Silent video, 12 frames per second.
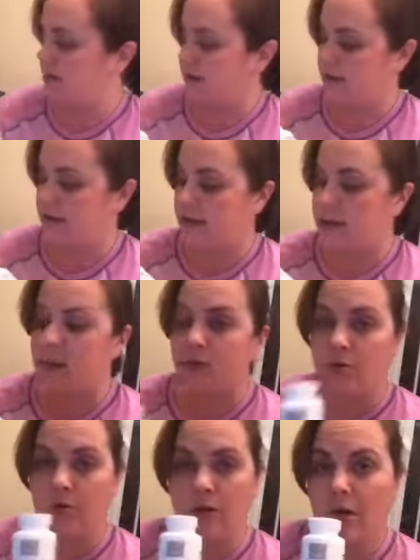again,
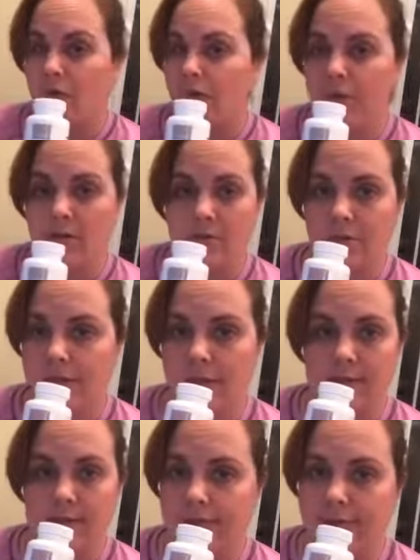you do not want to use
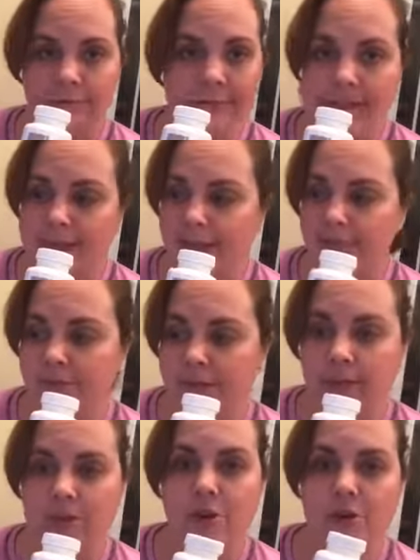these every day.
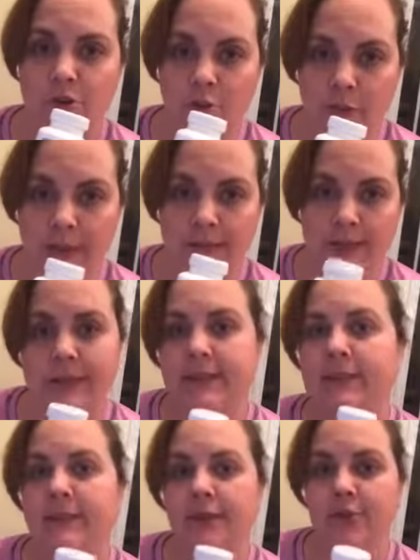These are your spring
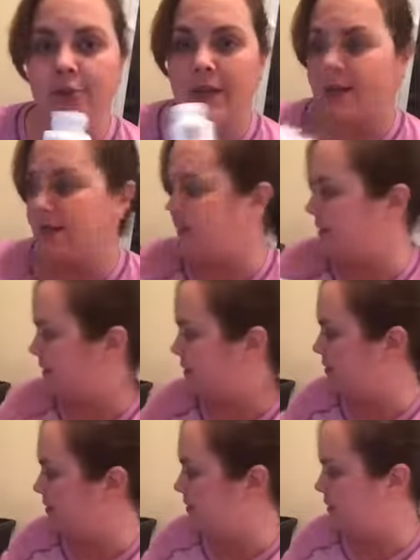cleaning, not your daily
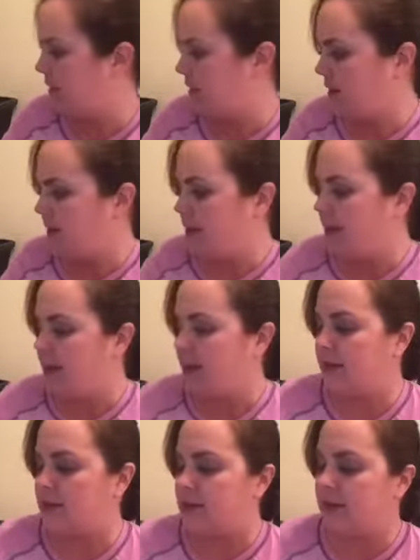cleaning.
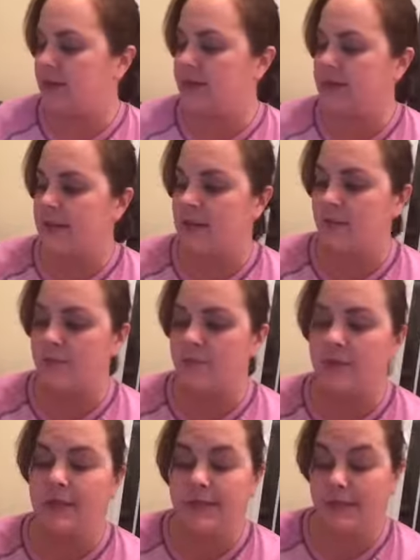And Terrazyme,
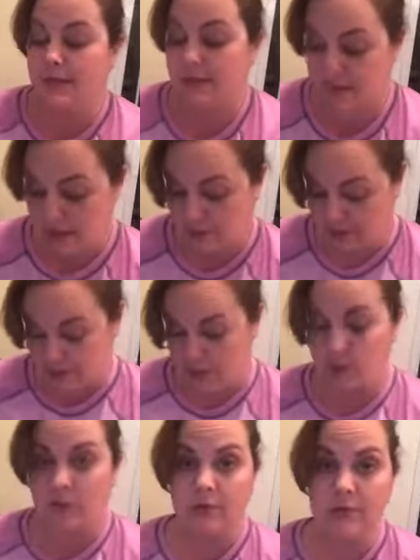some
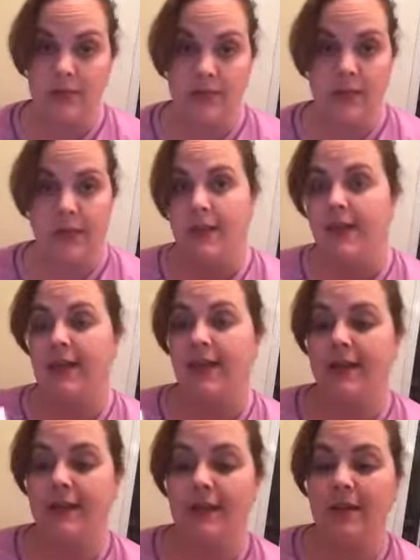people,
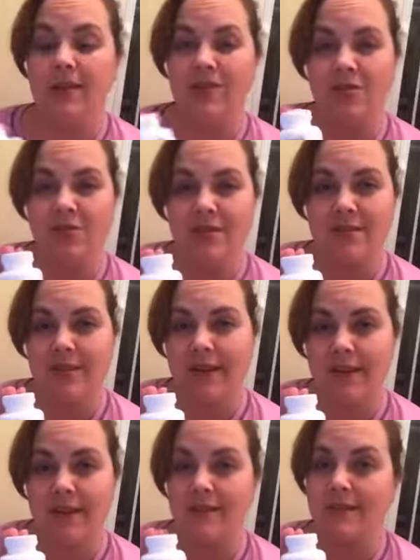again, use these
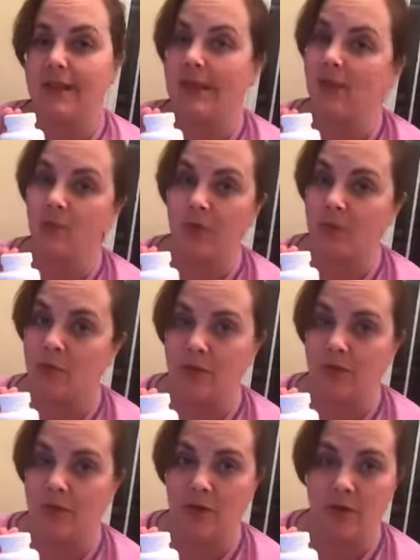daily, take them with them when
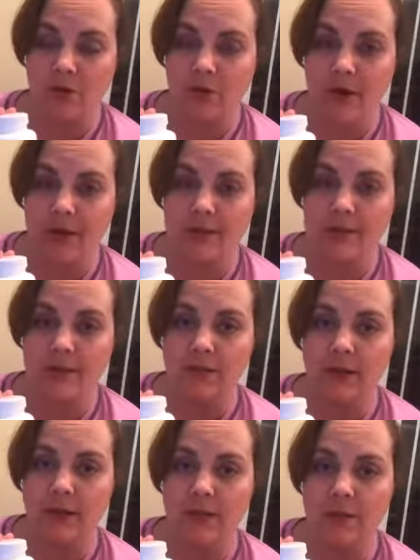they know they're going out to eat,
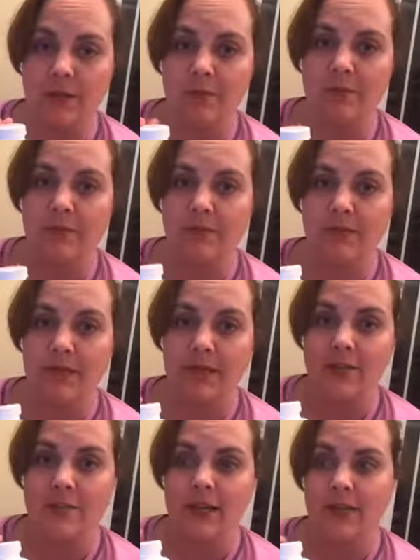going to eat a big meal just to
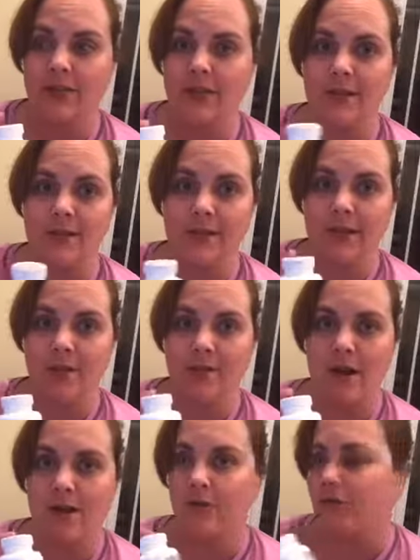help digest. And
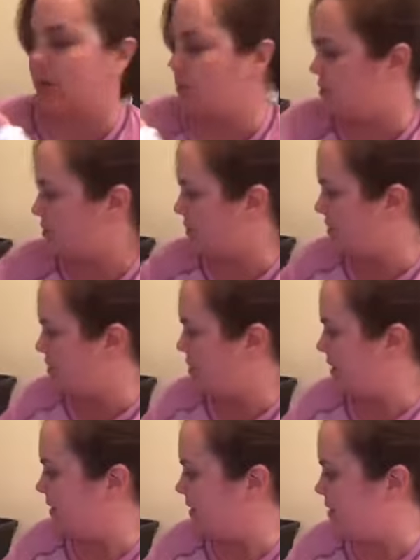I'll show you some stuff
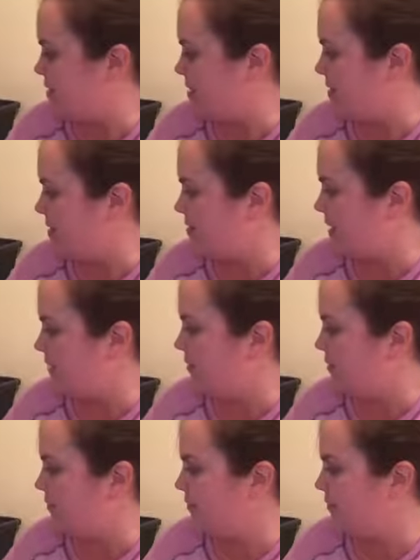about that later.